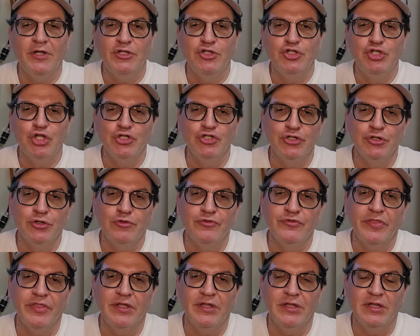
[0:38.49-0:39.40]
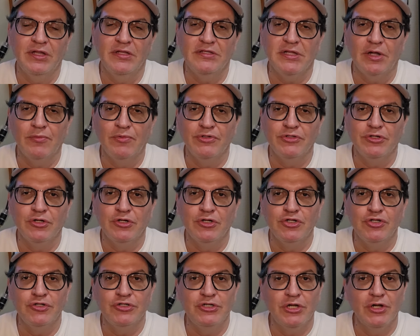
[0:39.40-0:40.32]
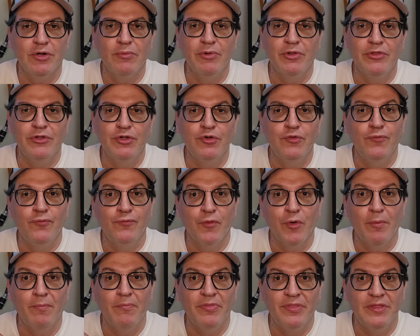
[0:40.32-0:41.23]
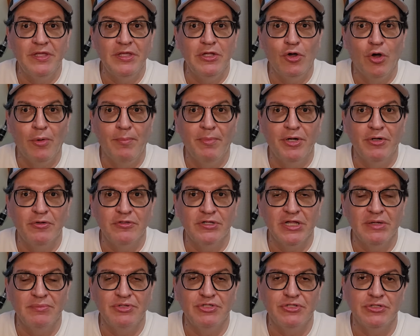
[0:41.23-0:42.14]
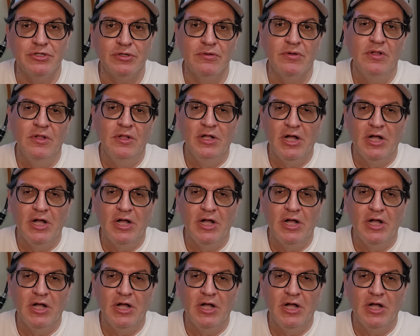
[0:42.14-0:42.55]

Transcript: additional things I was going to share with you from the Home Entertainment Show.